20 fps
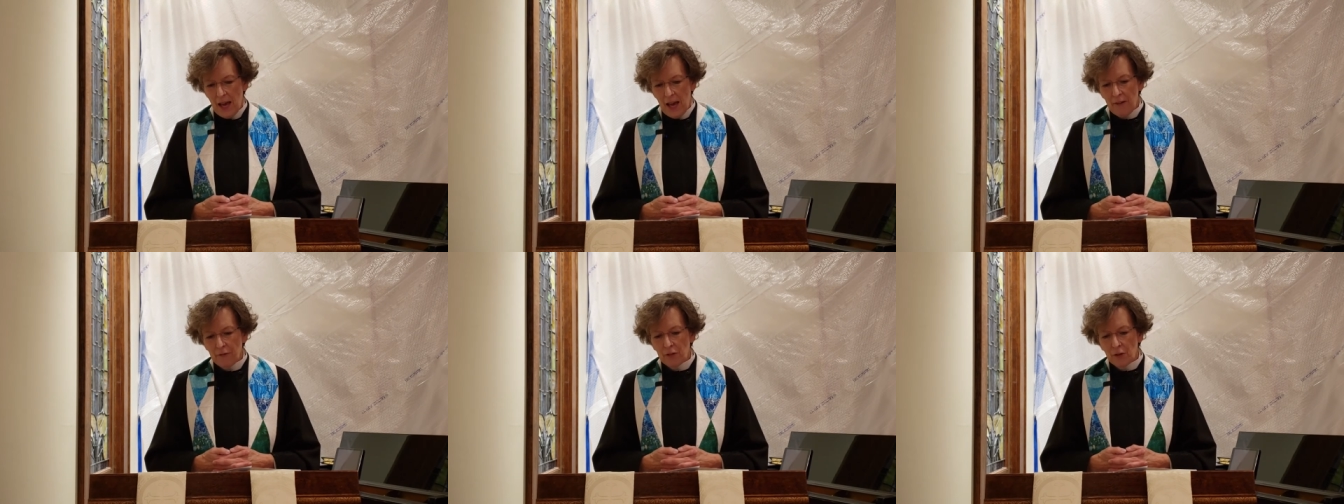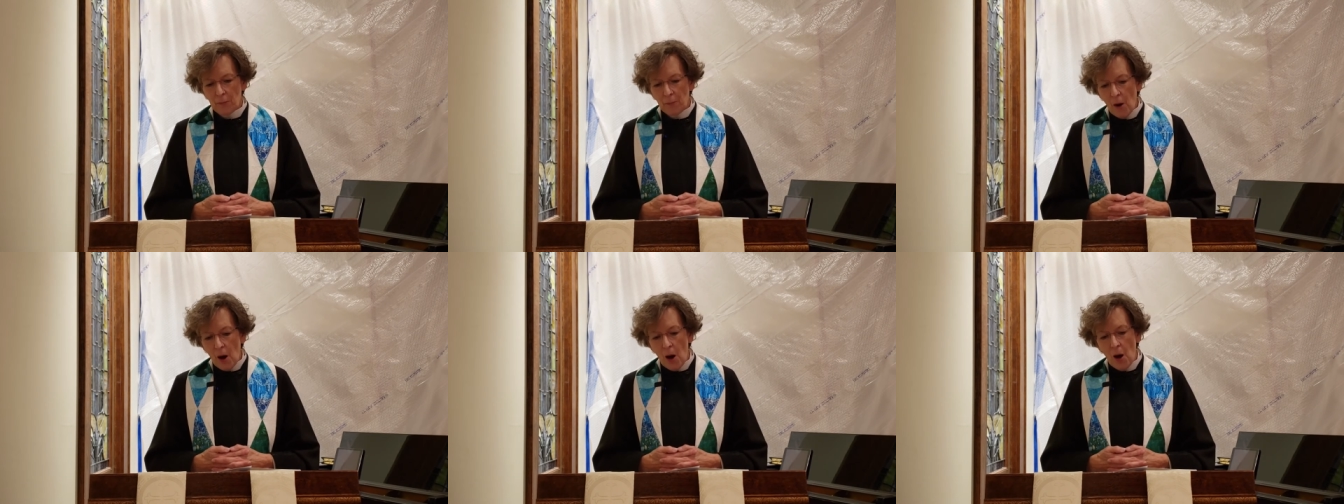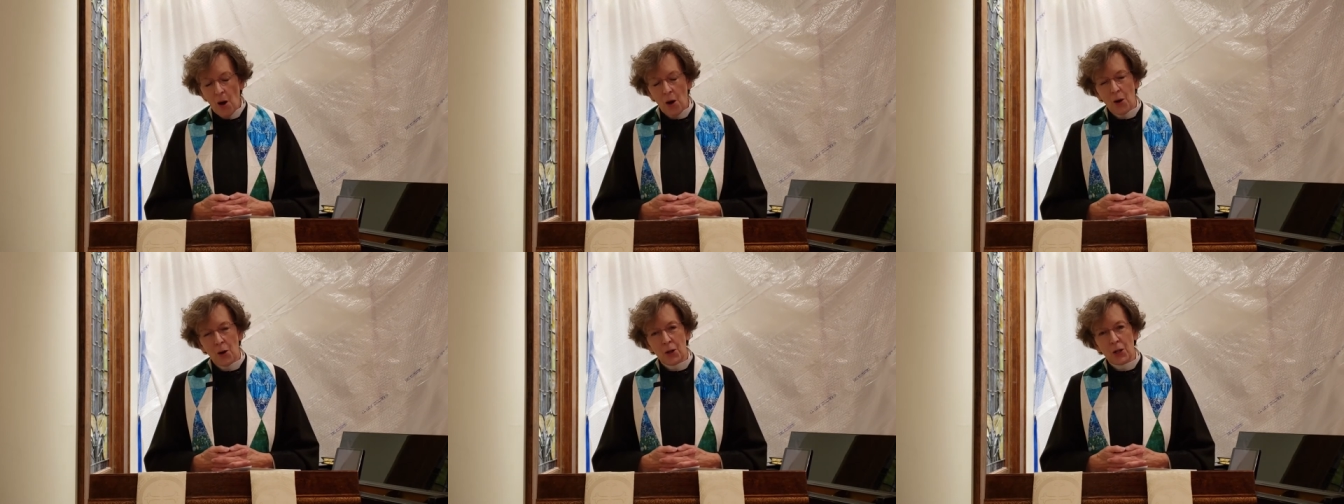After
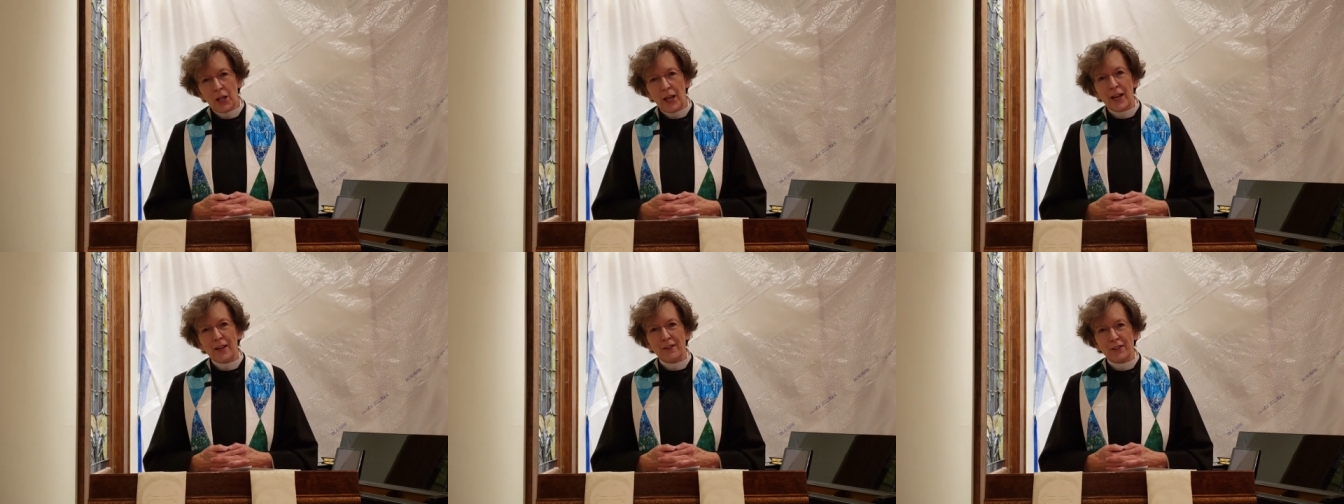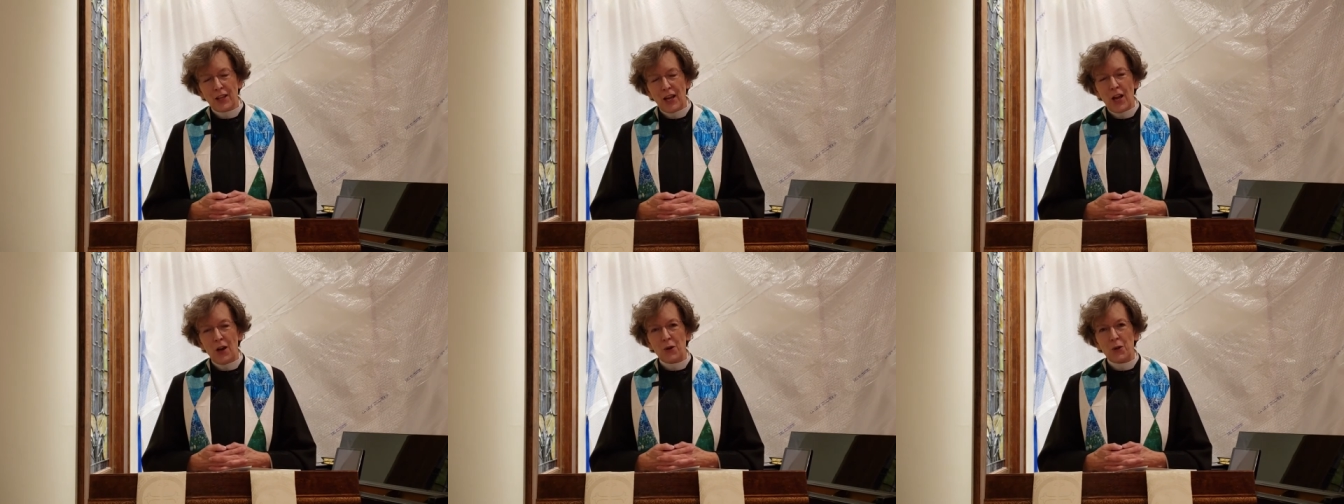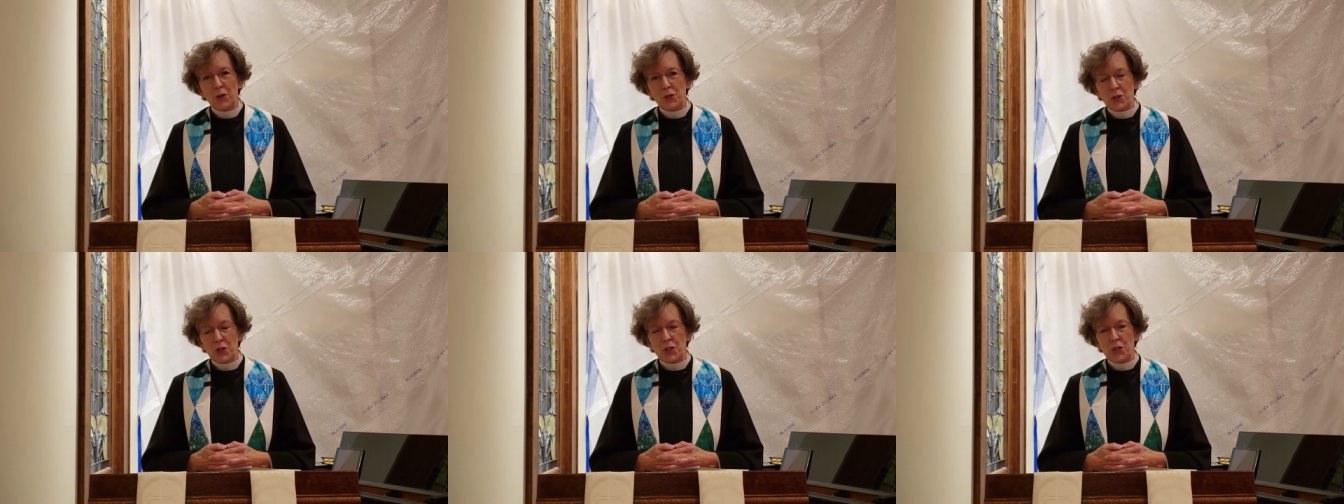Paul
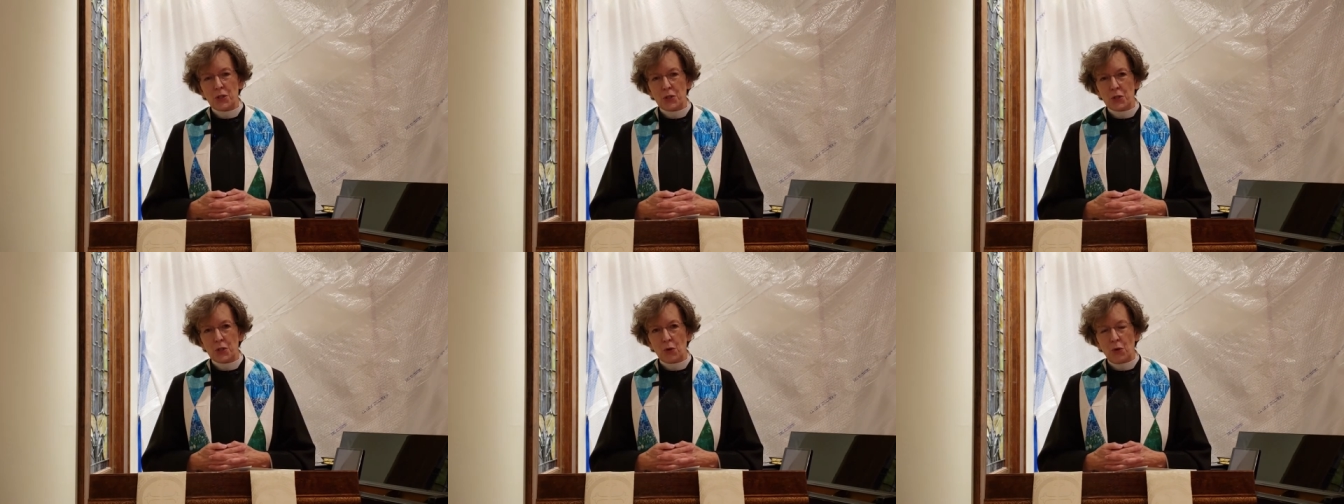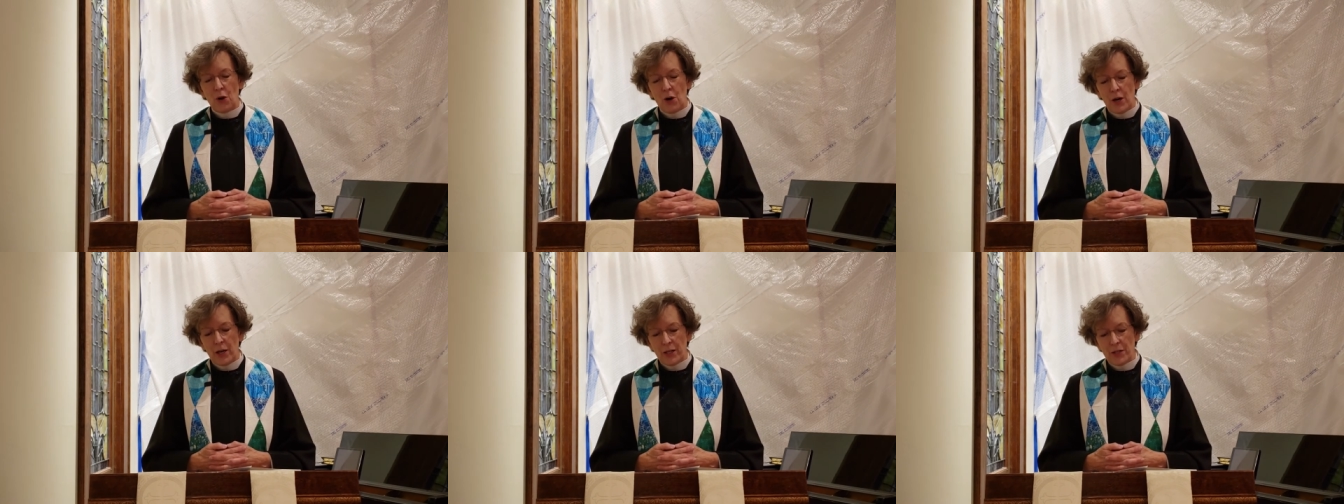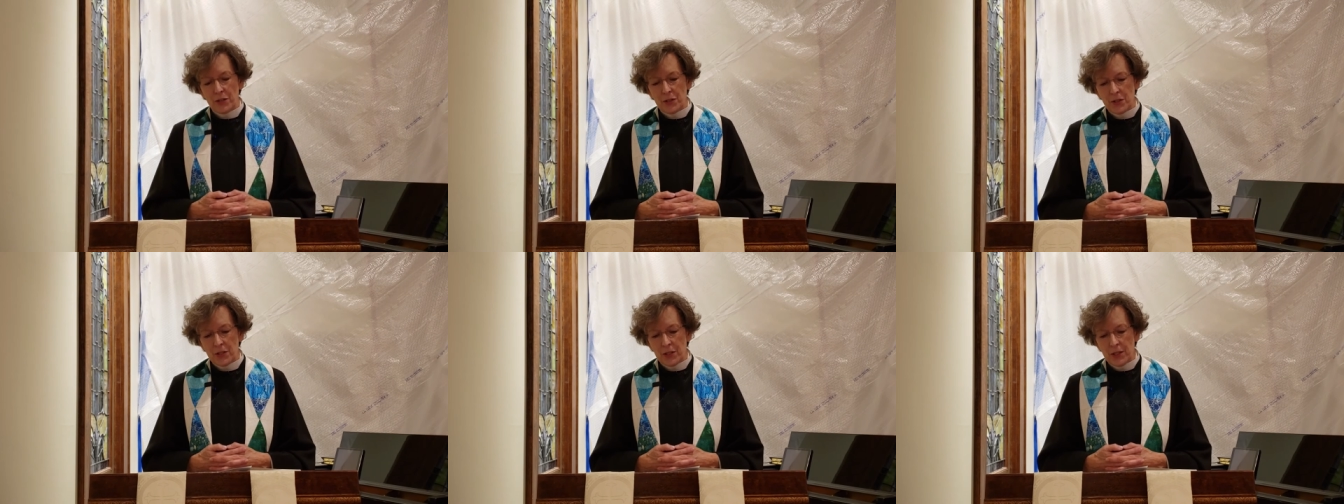encountered Jesus
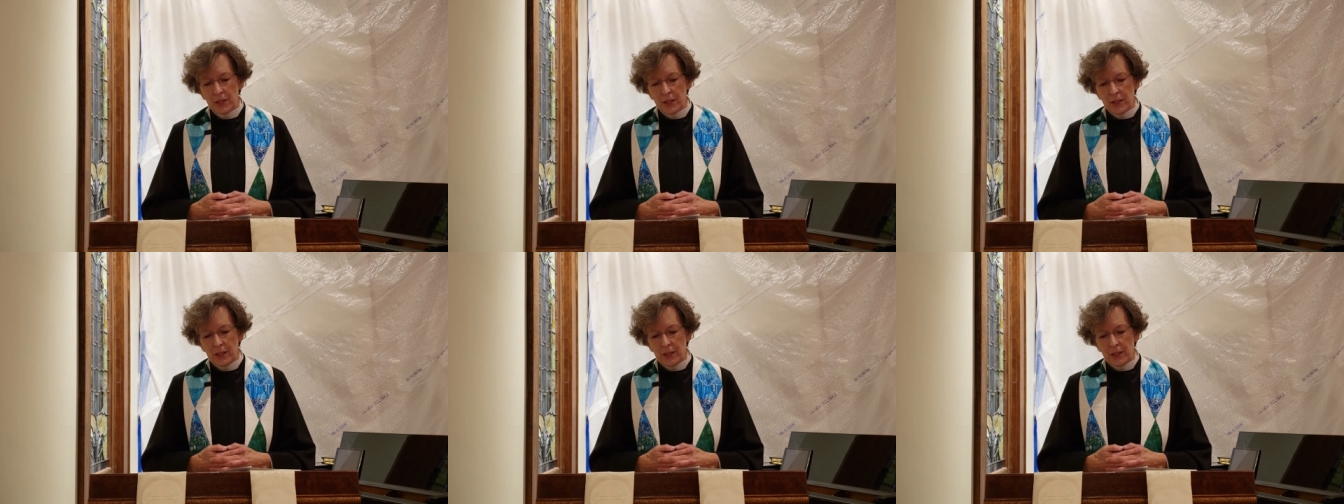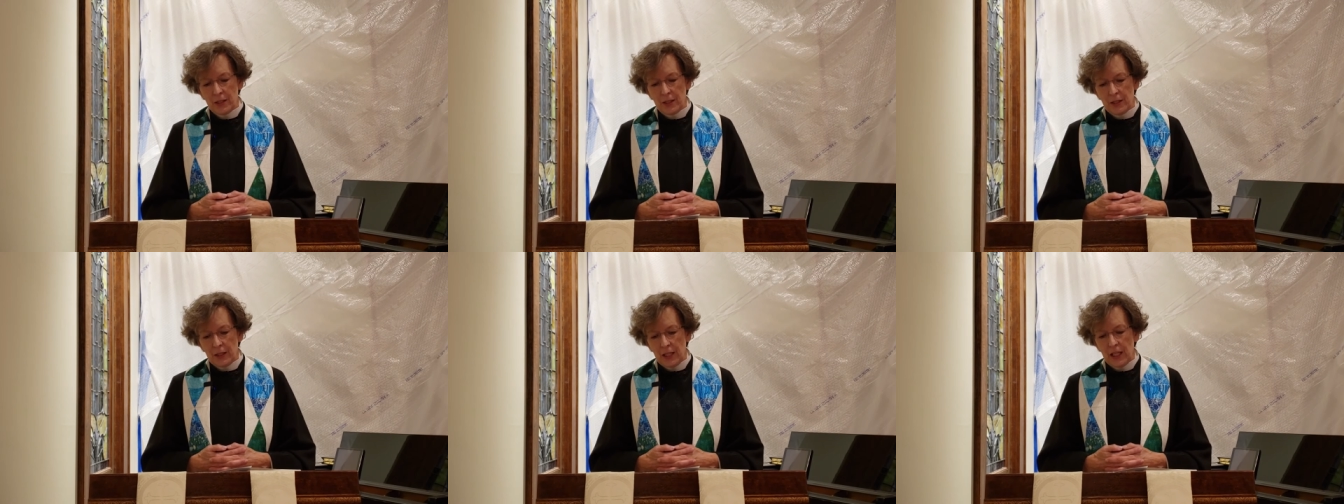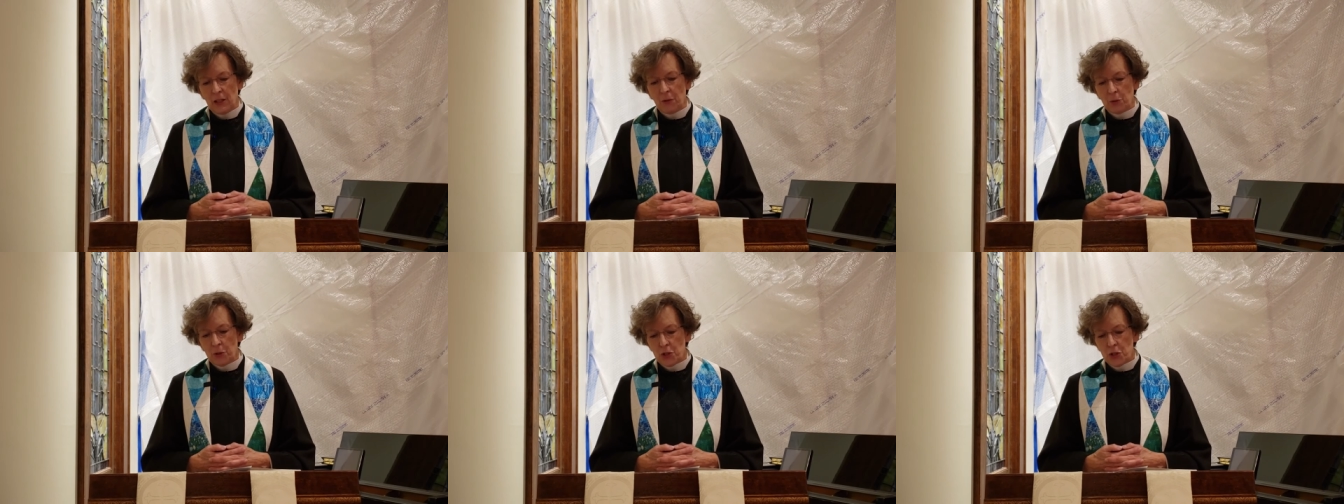Christ,
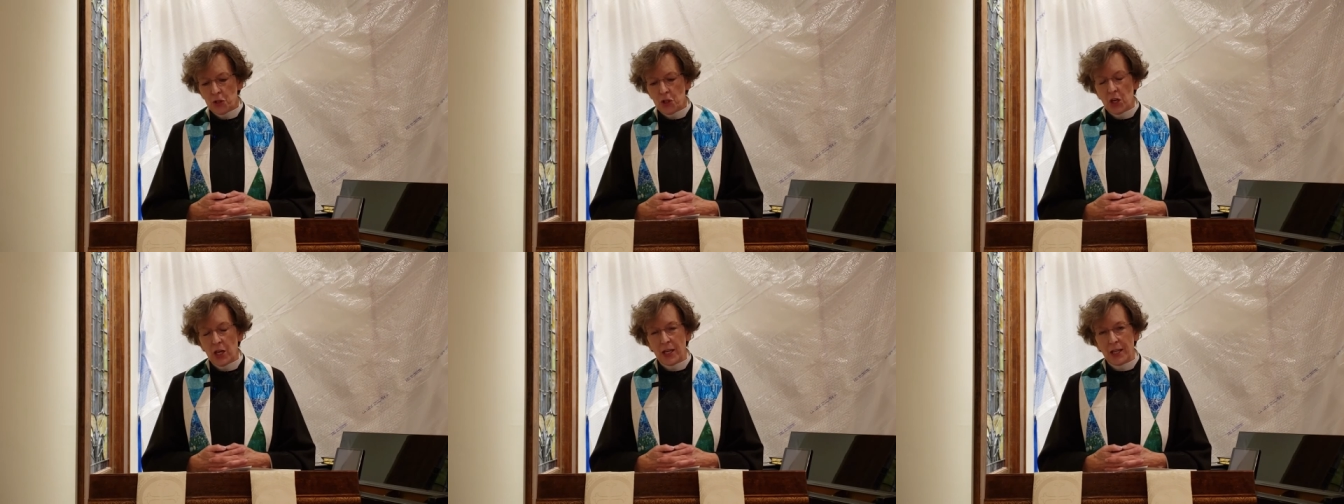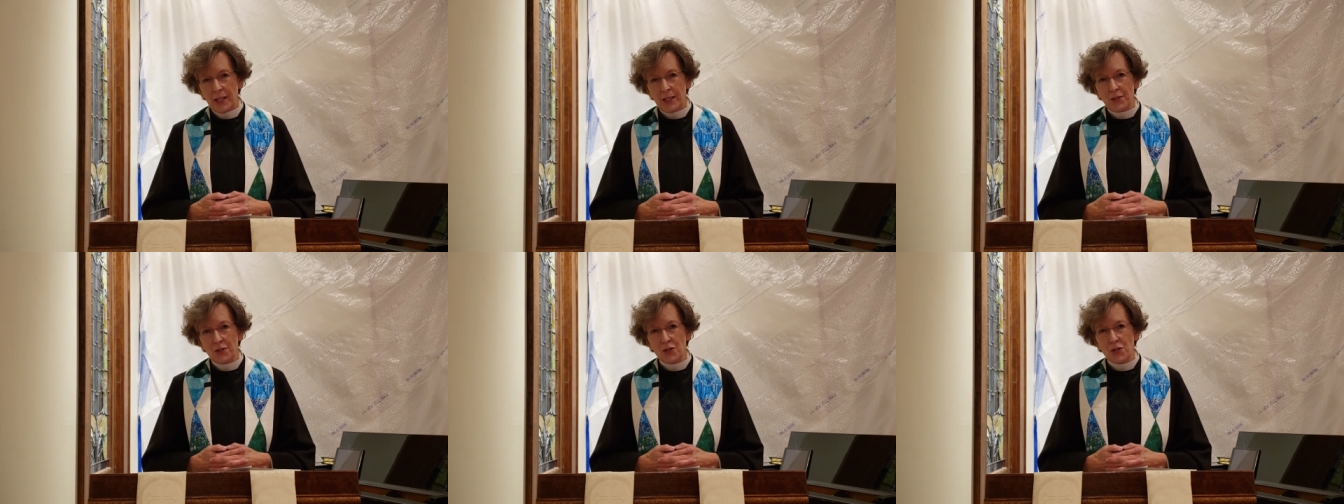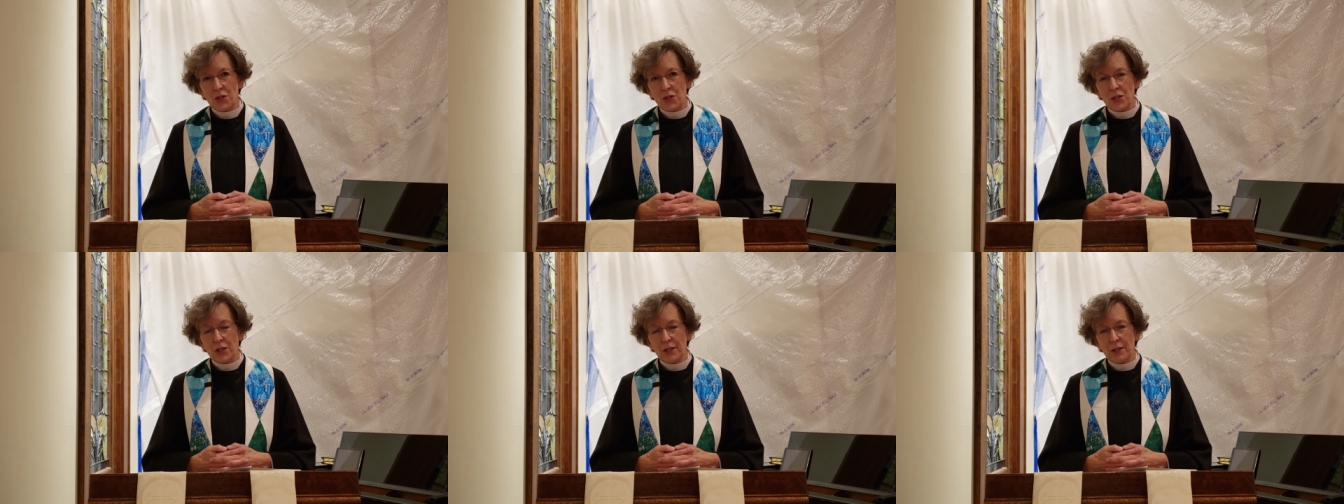he was
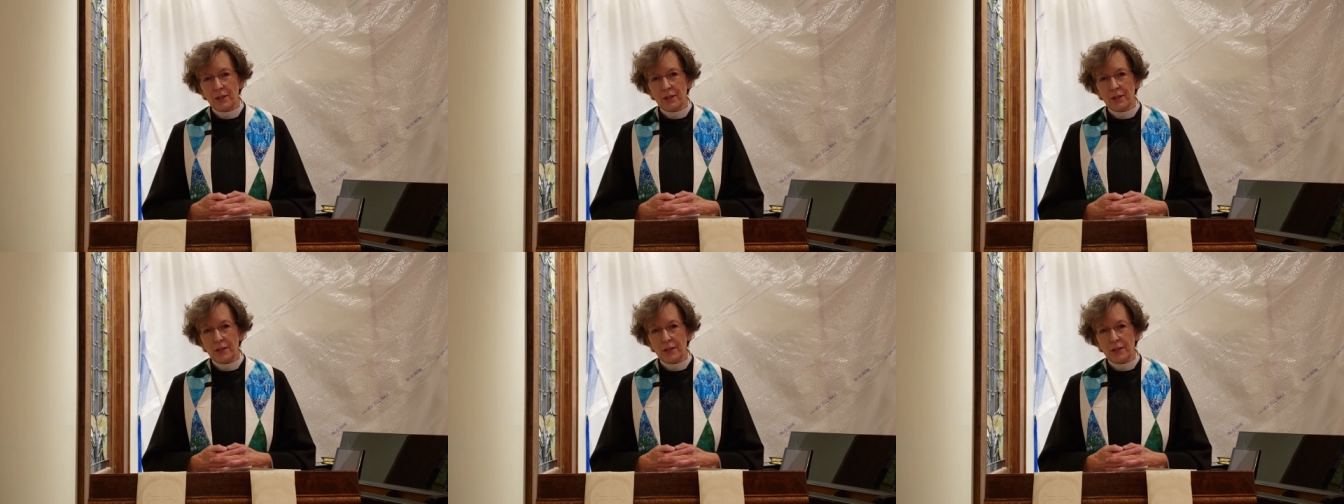changed.